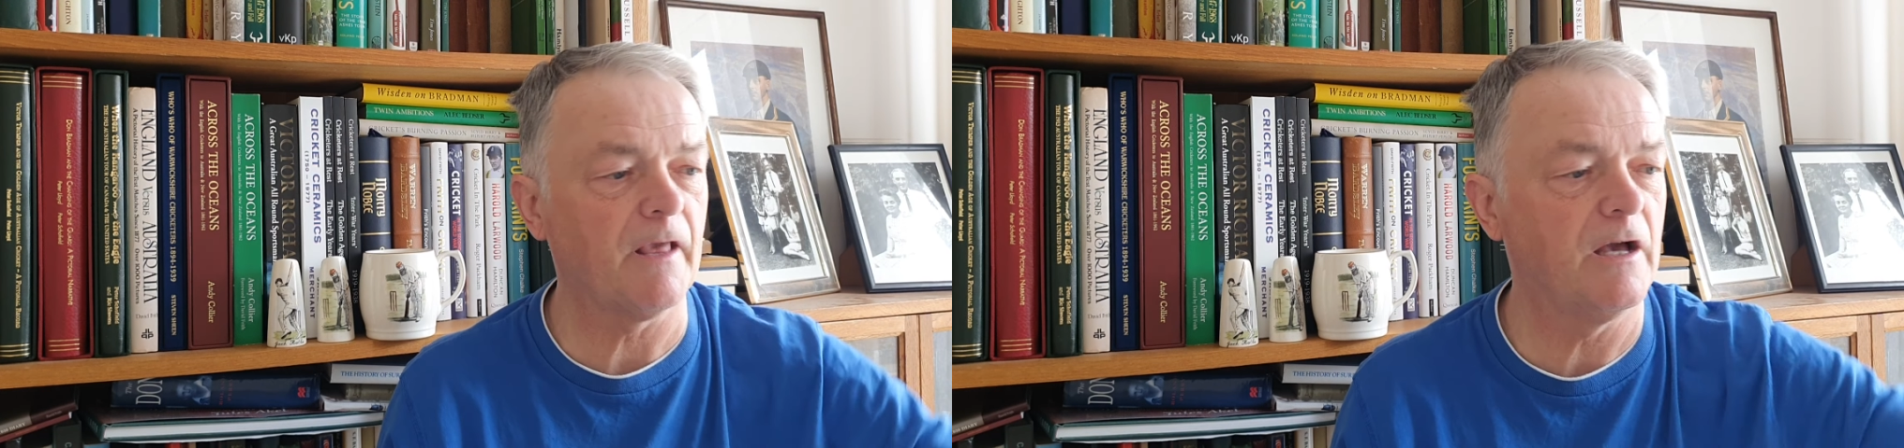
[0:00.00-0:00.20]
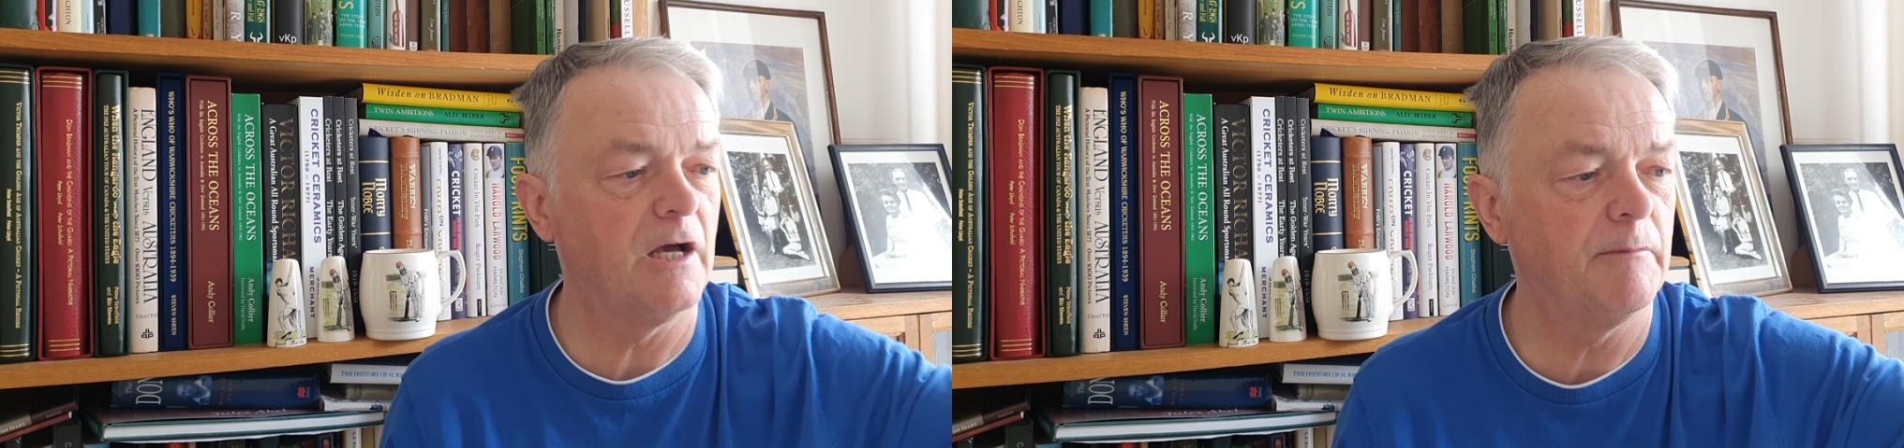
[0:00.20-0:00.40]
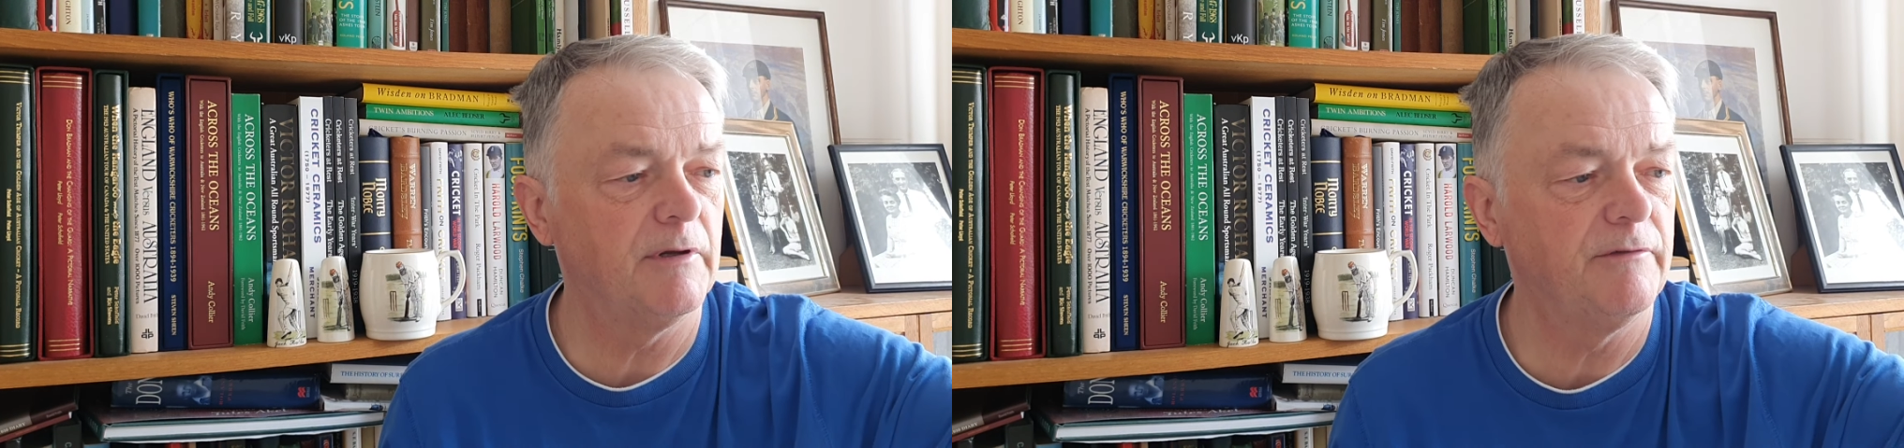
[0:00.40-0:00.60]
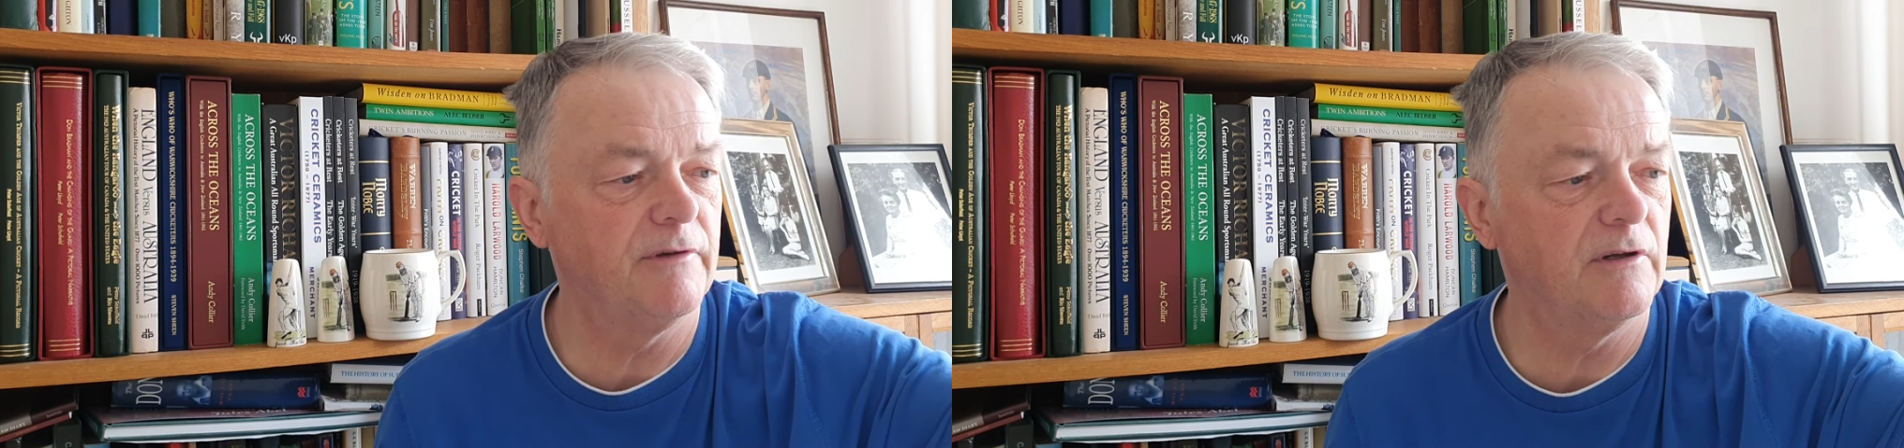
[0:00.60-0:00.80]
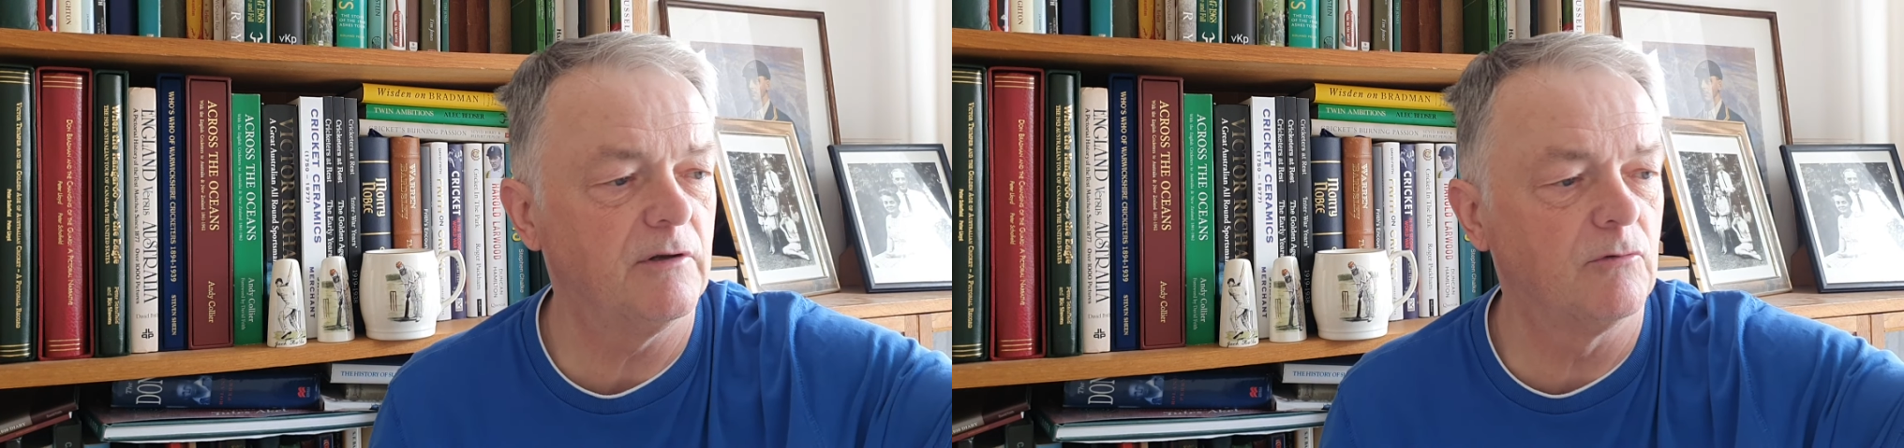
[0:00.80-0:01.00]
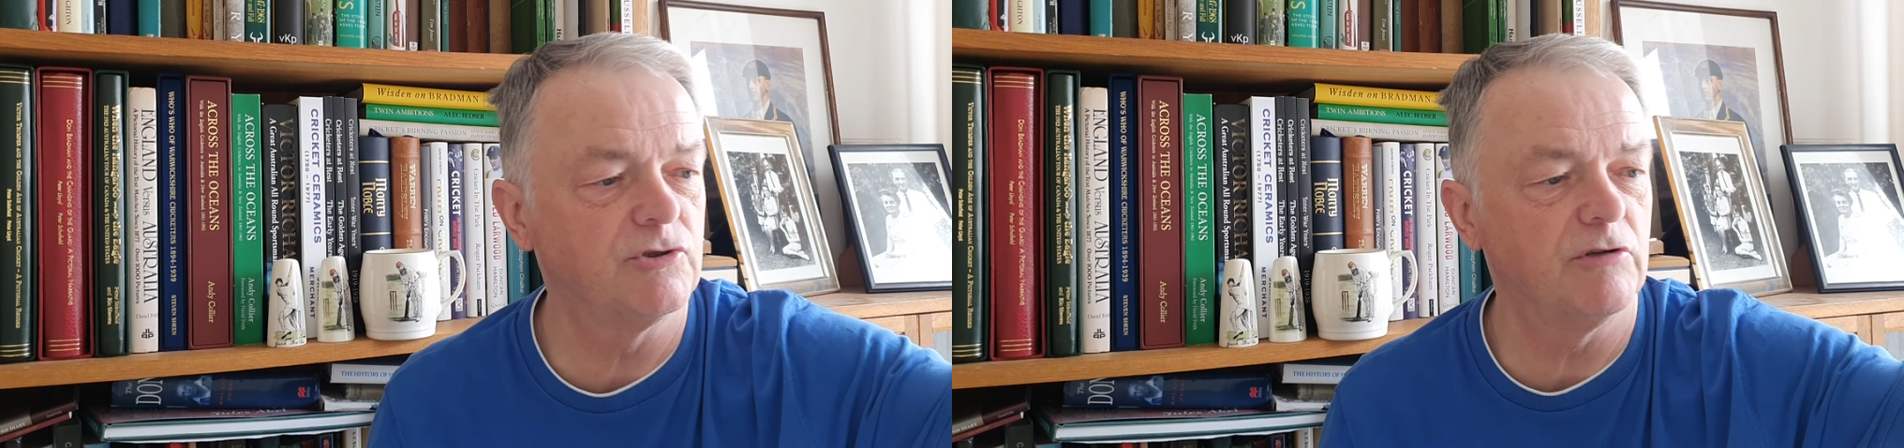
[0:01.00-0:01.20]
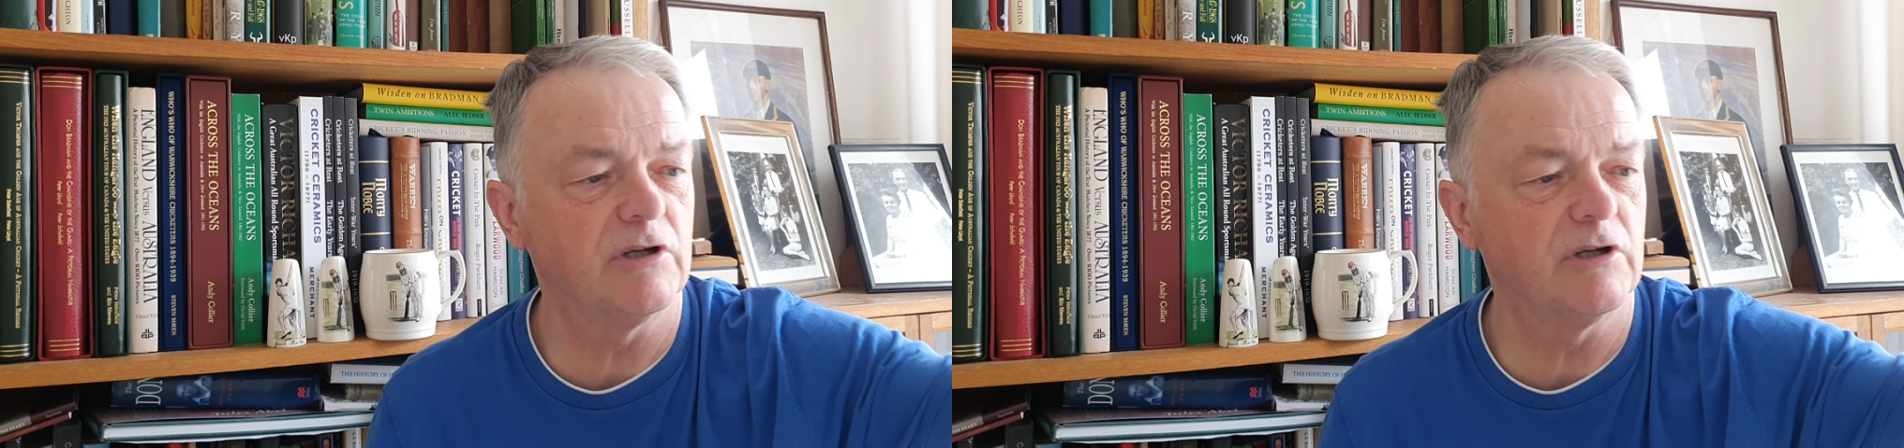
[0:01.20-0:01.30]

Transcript: And also